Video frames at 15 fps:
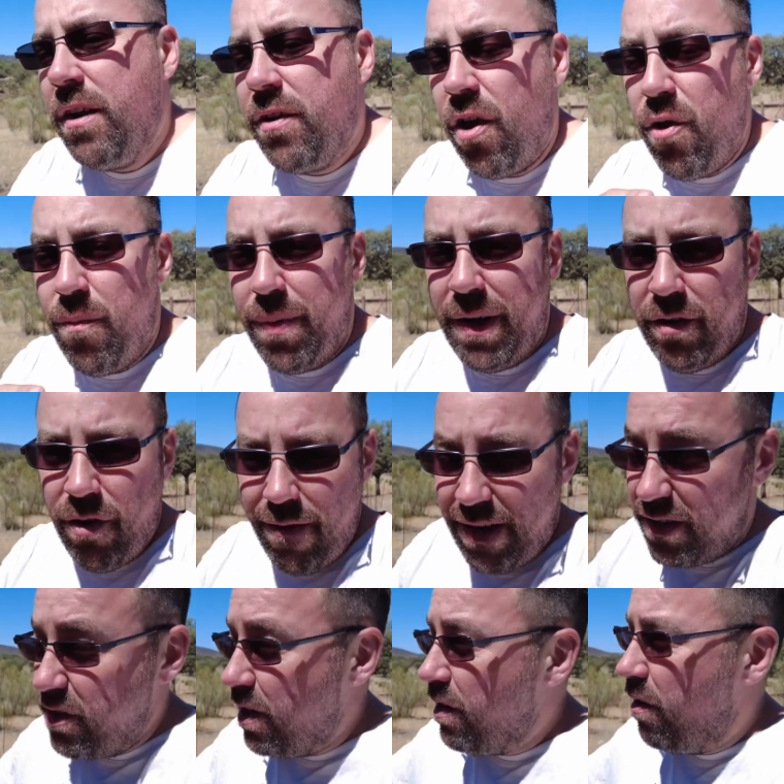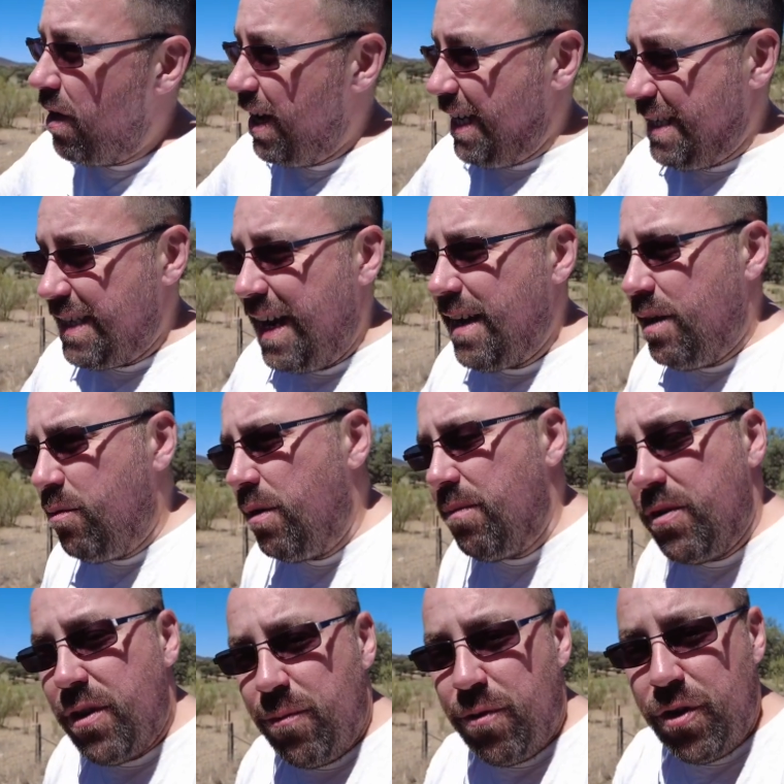don't be in direct sunlight exactly what i'm
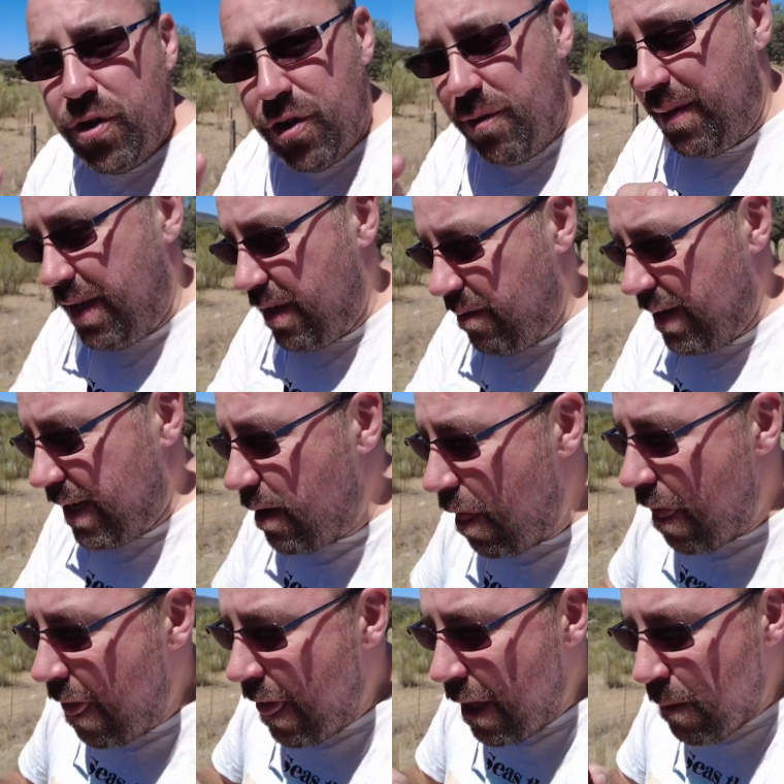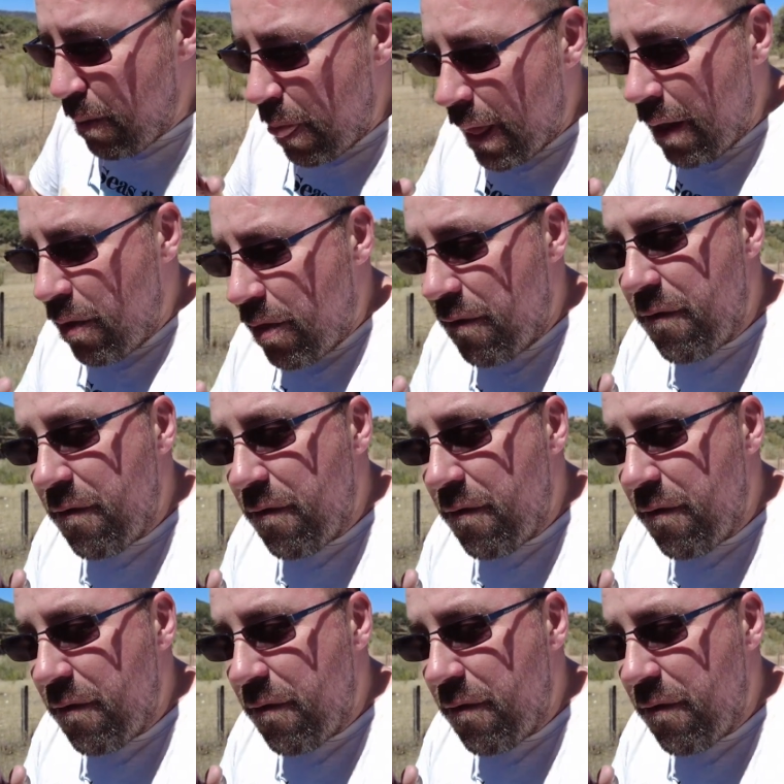doing what you shouldn't be doing the